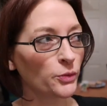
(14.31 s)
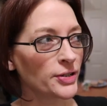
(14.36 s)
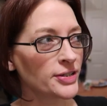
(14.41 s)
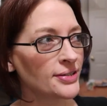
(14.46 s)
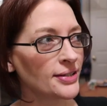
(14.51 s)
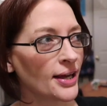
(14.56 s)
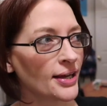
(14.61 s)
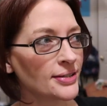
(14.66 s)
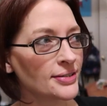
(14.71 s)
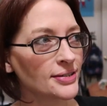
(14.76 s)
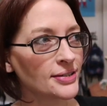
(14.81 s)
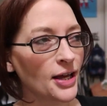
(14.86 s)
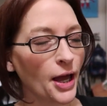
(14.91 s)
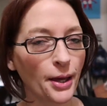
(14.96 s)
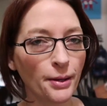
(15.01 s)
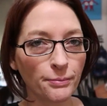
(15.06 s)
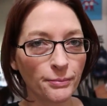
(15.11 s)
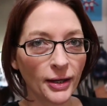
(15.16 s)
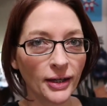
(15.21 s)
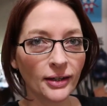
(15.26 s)
Reset. I
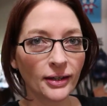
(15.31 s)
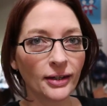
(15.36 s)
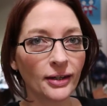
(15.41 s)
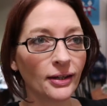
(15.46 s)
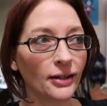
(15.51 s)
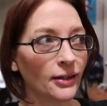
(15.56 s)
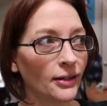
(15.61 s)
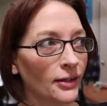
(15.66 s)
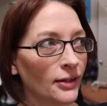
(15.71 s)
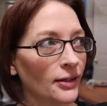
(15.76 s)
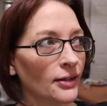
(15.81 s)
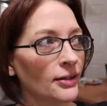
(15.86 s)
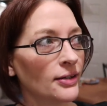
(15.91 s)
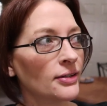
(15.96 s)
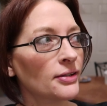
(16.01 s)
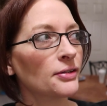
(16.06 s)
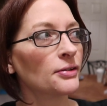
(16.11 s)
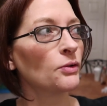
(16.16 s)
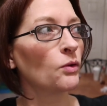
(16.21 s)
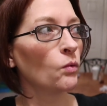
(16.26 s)
am making
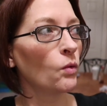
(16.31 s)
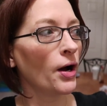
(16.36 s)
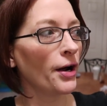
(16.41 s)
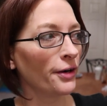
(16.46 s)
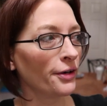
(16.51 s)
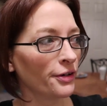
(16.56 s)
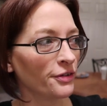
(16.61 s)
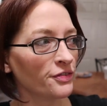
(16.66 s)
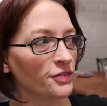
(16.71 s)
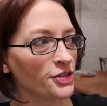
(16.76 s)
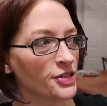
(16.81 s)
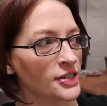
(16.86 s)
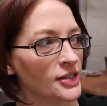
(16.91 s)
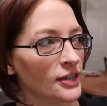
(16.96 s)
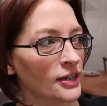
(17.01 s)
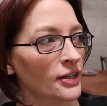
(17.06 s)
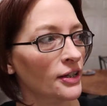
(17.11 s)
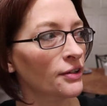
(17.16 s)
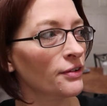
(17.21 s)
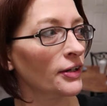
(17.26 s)
water for
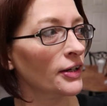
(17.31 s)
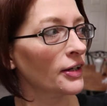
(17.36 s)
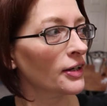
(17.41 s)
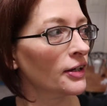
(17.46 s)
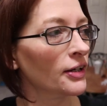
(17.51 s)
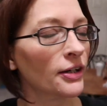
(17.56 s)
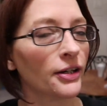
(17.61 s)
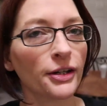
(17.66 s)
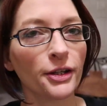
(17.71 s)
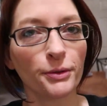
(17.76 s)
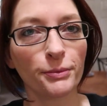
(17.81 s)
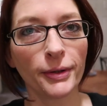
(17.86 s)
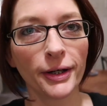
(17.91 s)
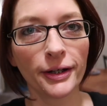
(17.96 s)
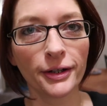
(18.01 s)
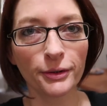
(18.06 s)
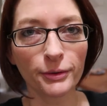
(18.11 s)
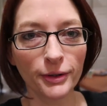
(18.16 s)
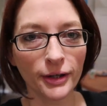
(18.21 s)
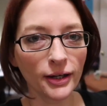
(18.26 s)
tea right here in the
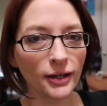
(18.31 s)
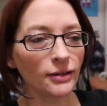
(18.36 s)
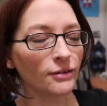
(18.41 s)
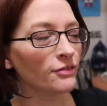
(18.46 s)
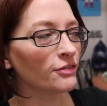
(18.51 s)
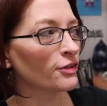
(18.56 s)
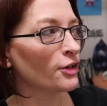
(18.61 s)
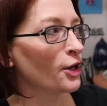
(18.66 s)
microwave.